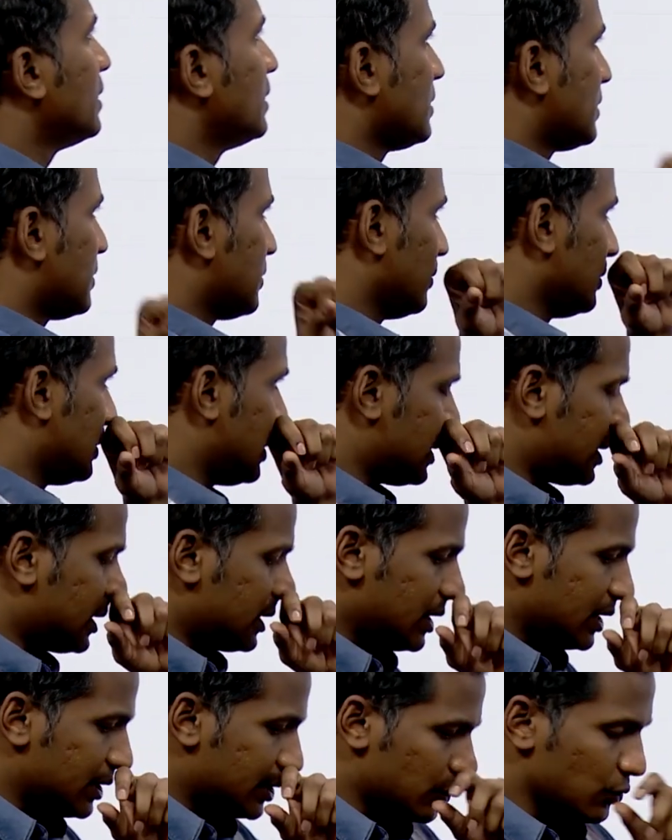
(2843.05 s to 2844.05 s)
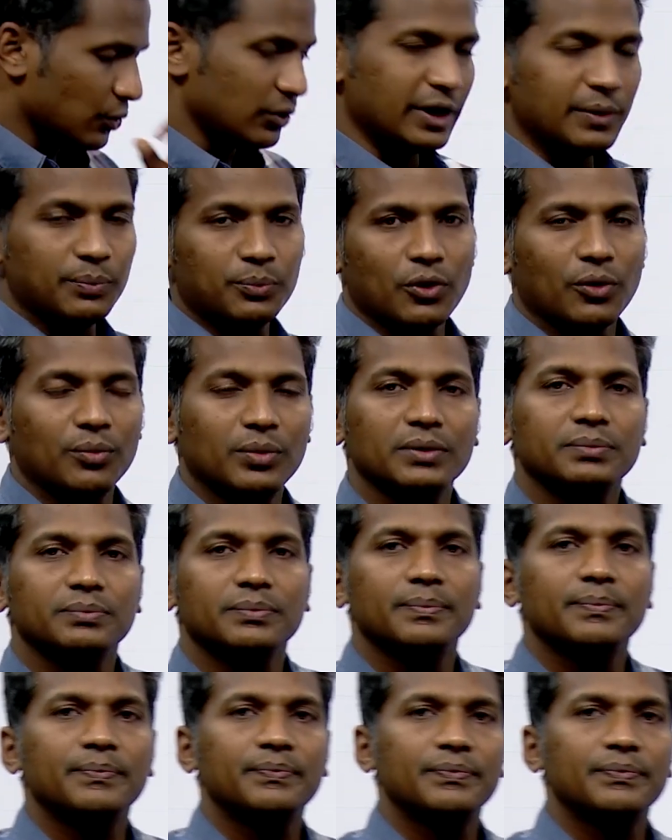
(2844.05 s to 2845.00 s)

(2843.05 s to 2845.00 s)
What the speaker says: So this is a story problem.